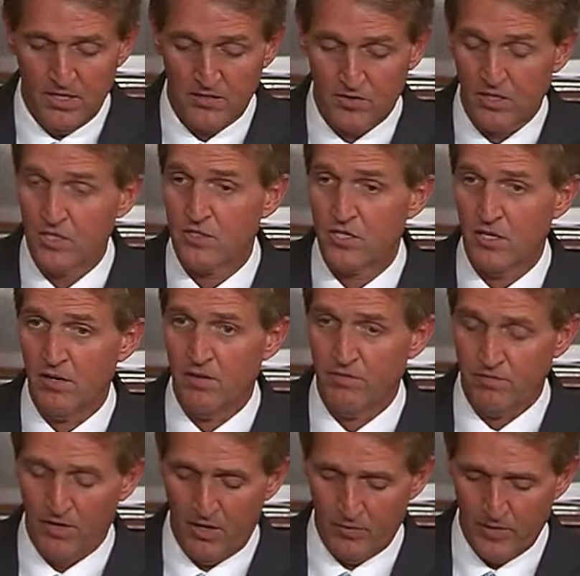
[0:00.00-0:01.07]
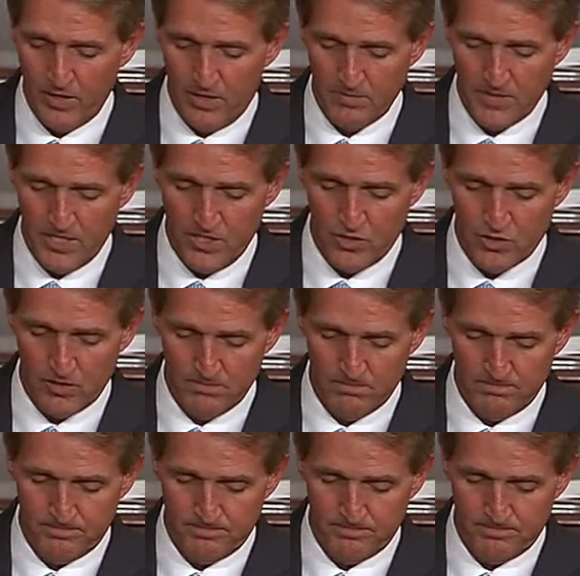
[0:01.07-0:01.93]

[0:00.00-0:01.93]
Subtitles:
to consider the following nomination.